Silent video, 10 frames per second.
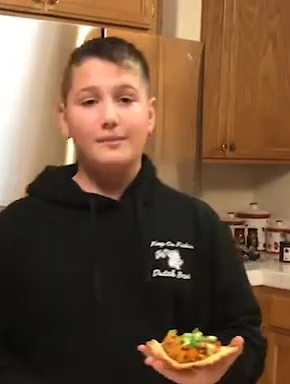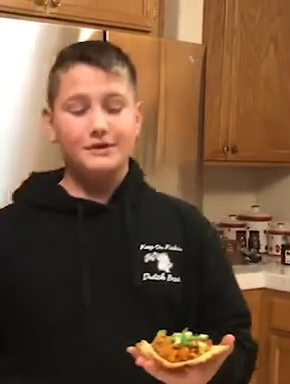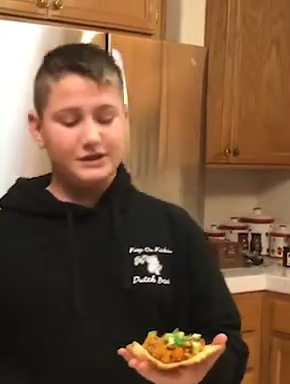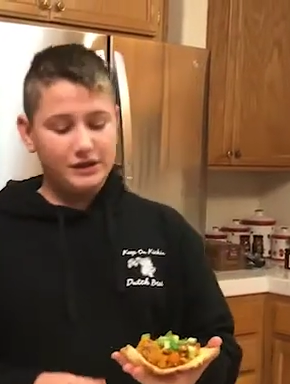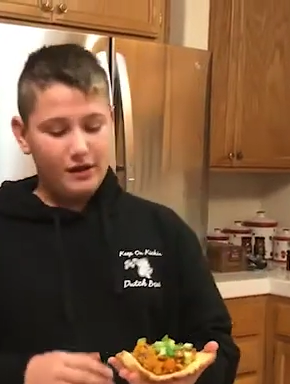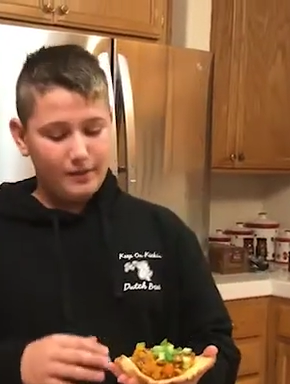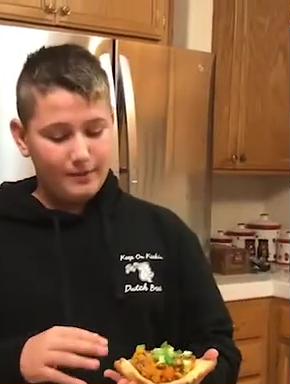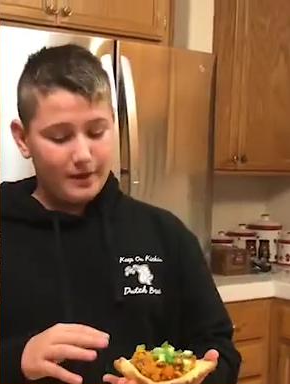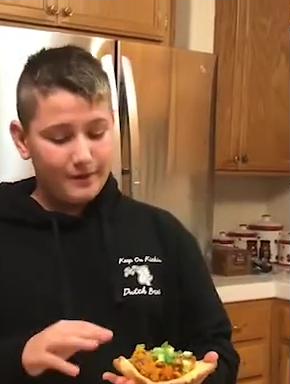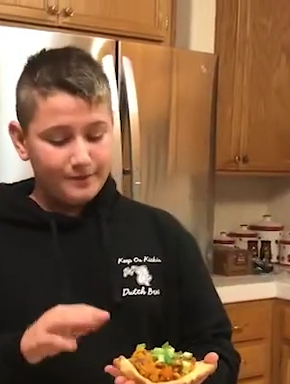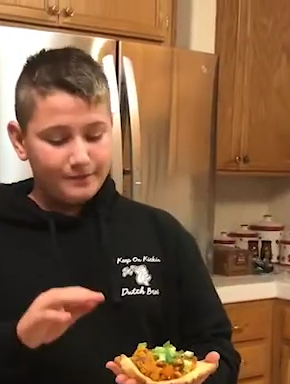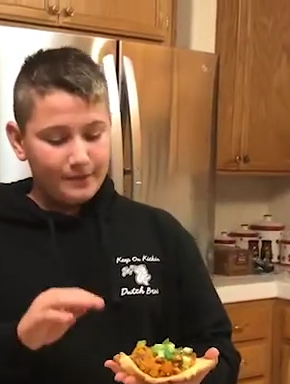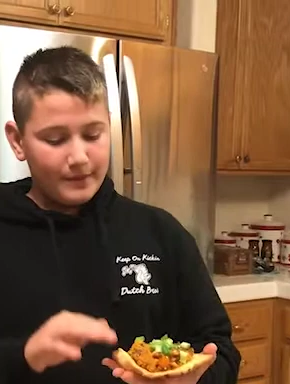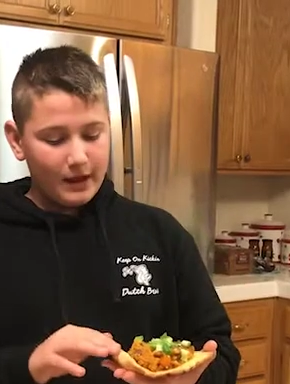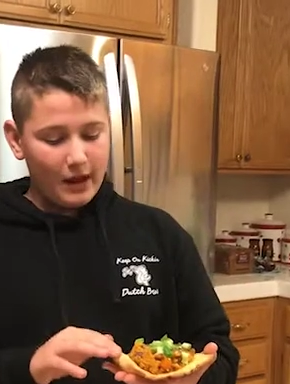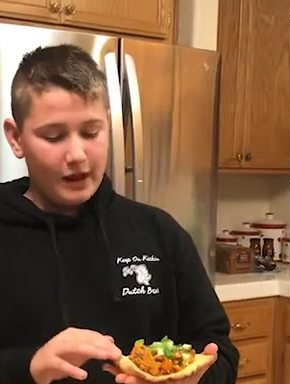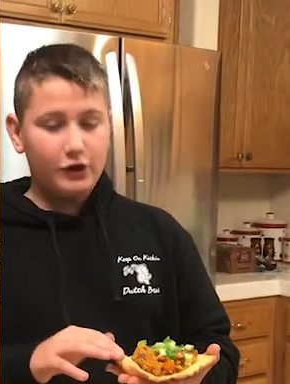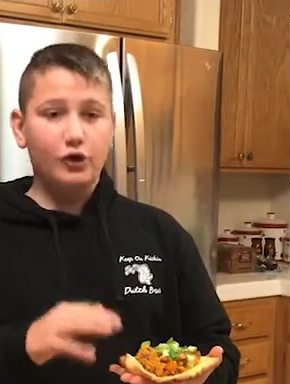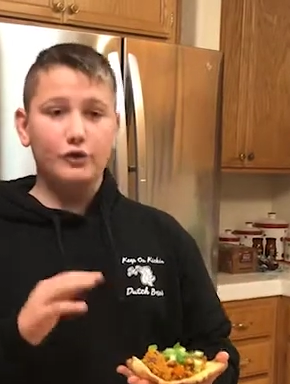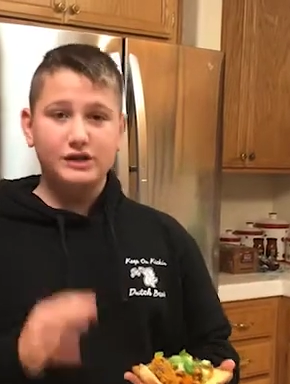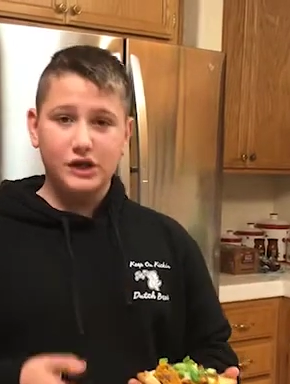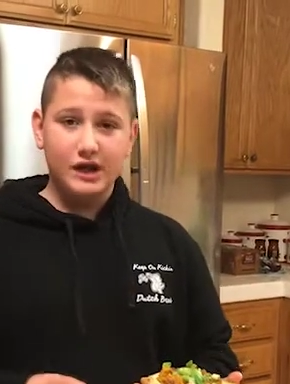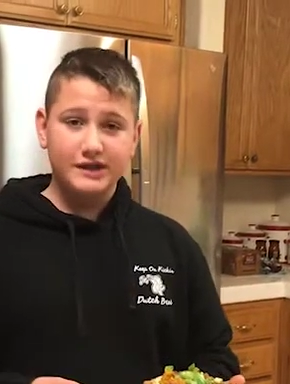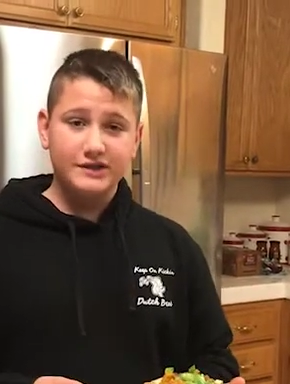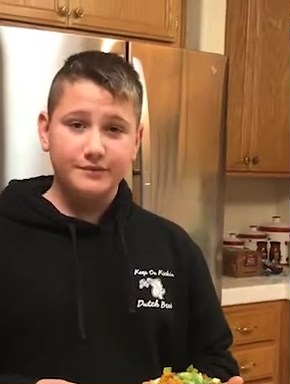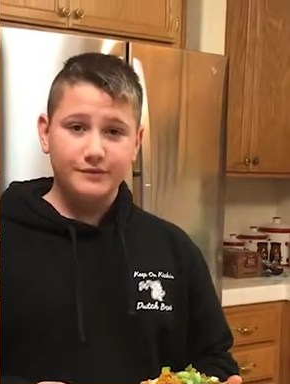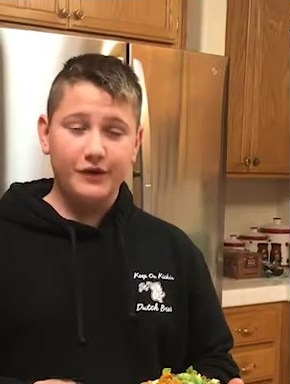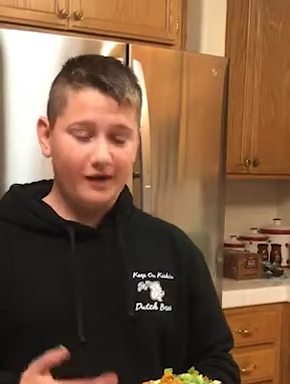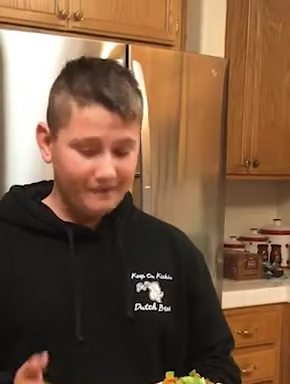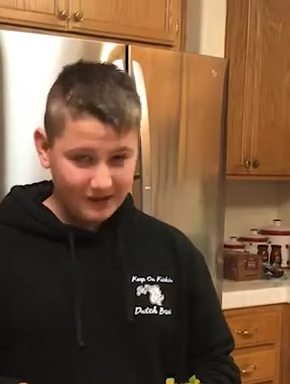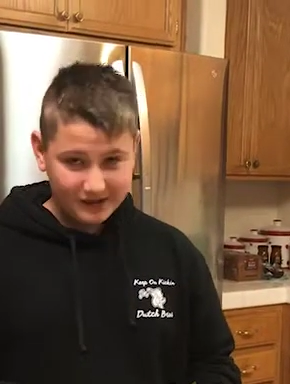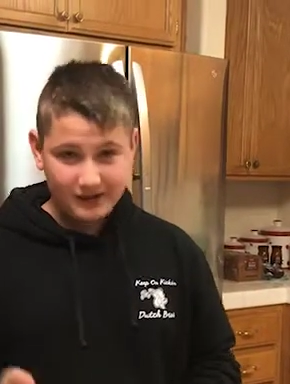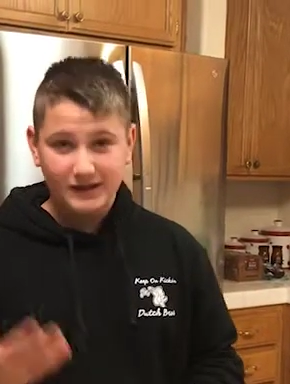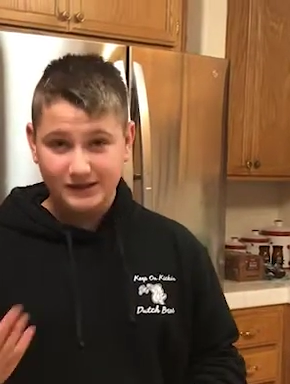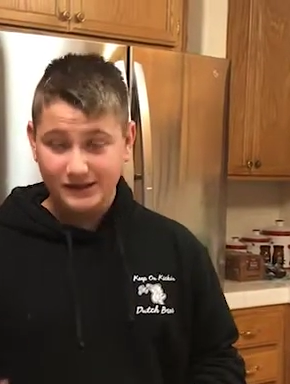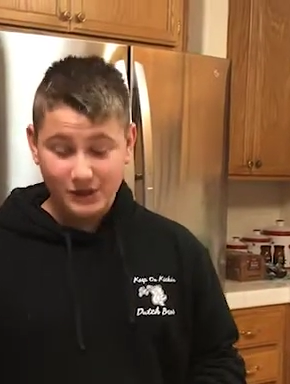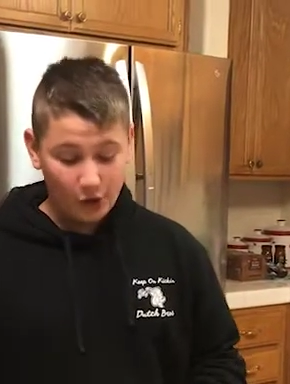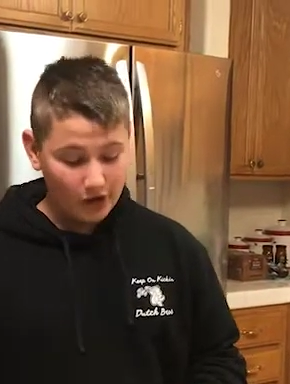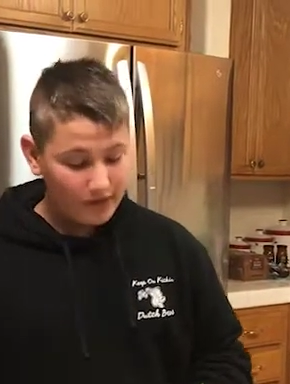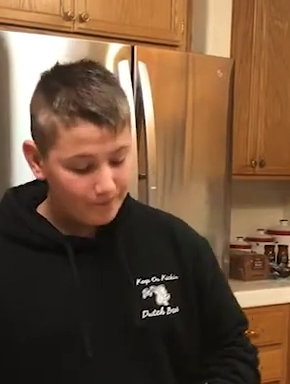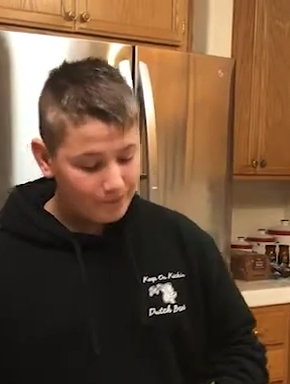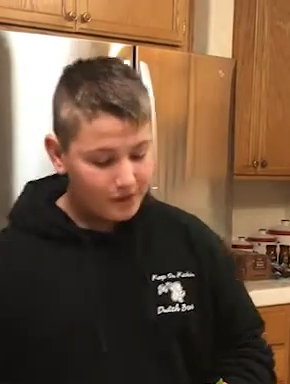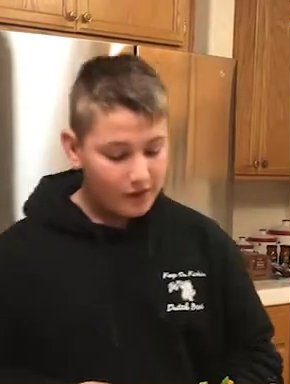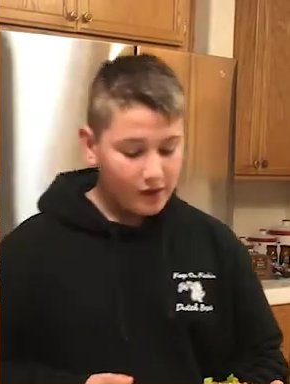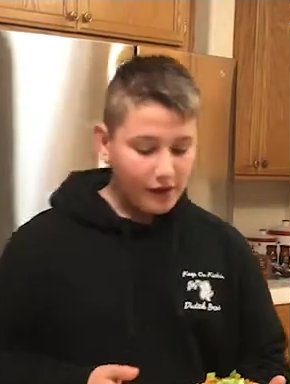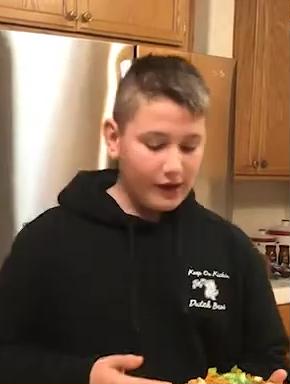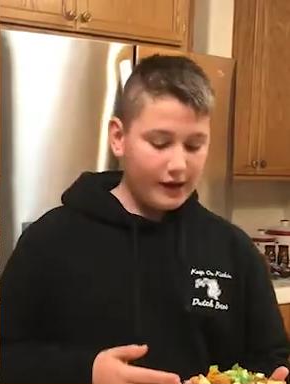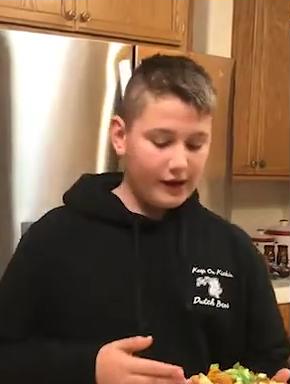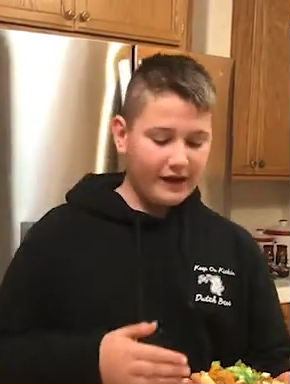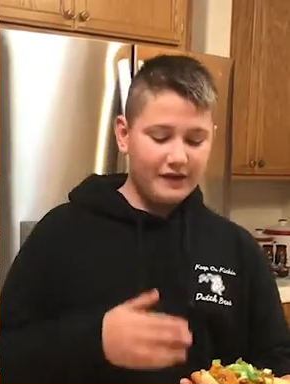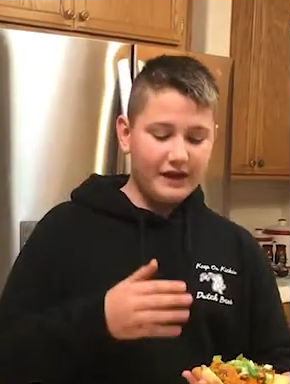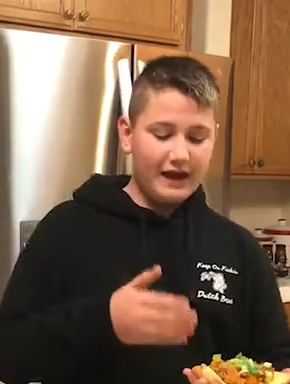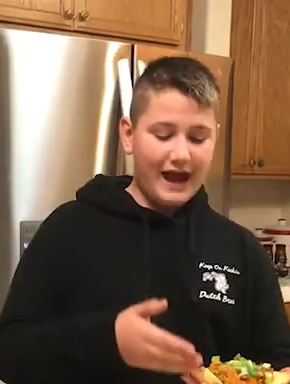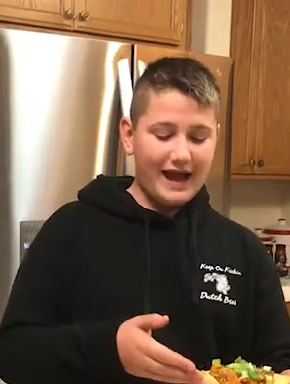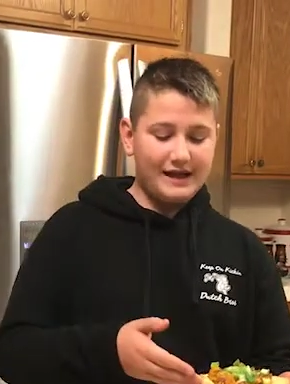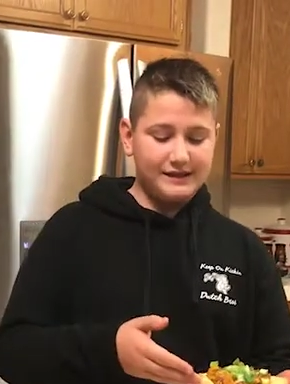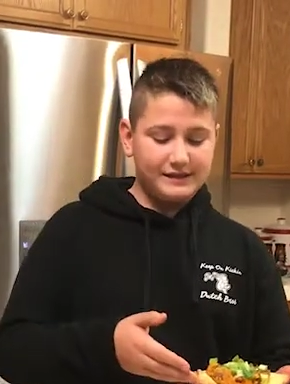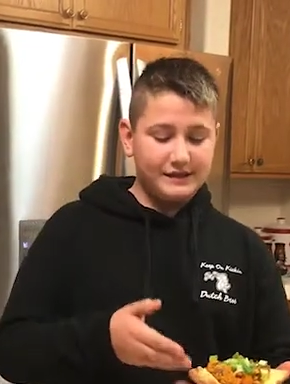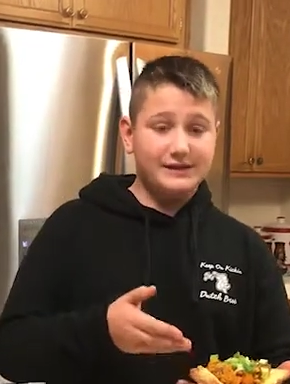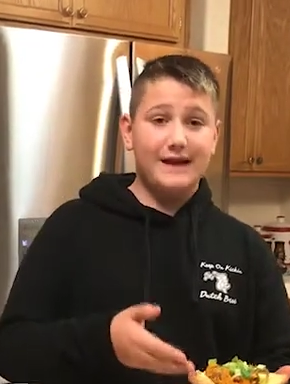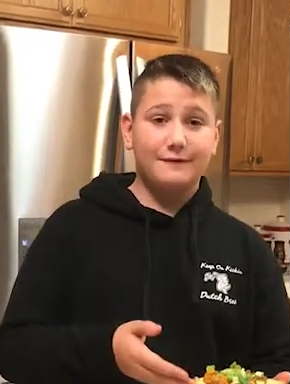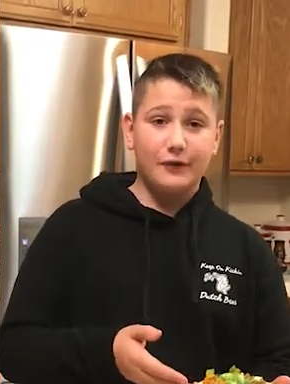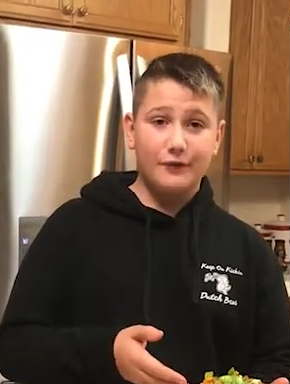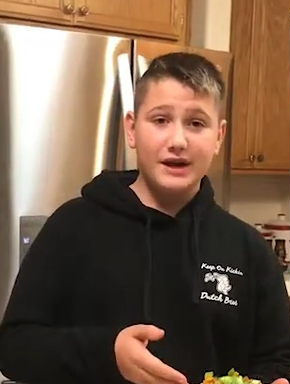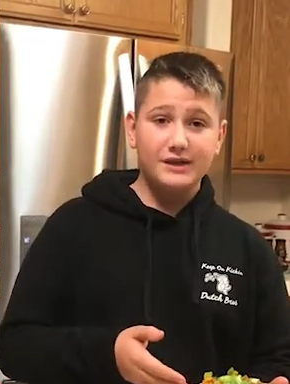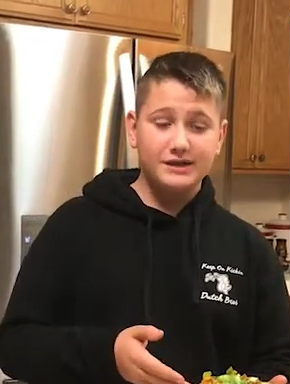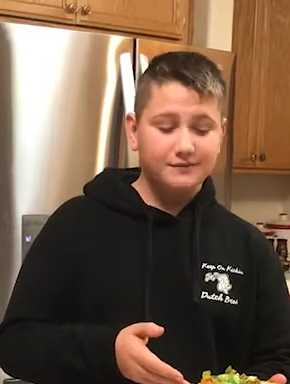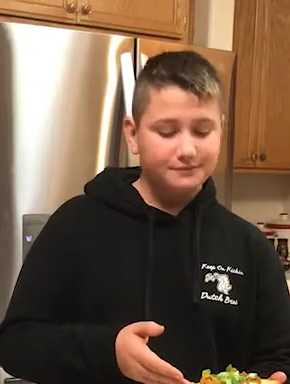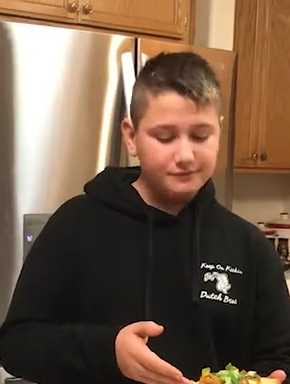some curry sauce, obviously, because it's curry, and then it has saffron rice.